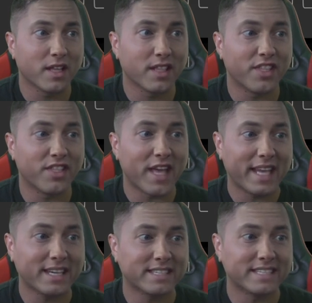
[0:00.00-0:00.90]

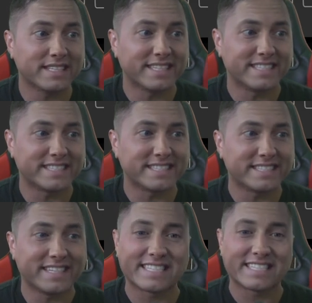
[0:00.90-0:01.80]
That is
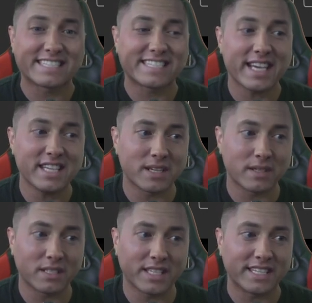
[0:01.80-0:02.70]
insane,
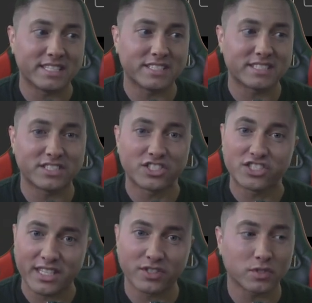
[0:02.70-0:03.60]
ladies and
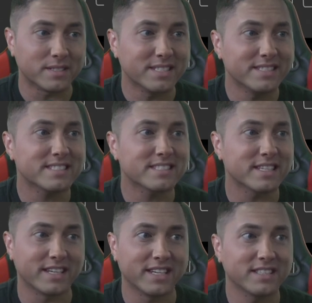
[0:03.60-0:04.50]
gentlemen,
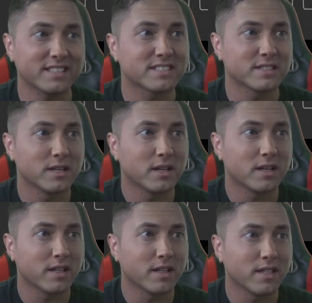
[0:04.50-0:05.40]
and it's,
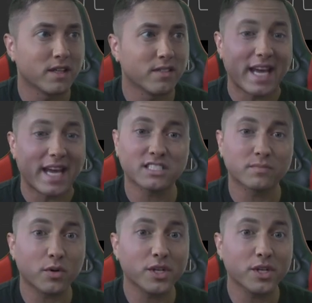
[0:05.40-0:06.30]
that's
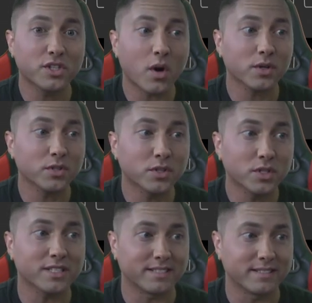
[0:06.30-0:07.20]
pretty darn
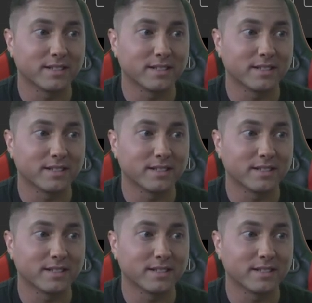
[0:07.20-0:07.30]
good.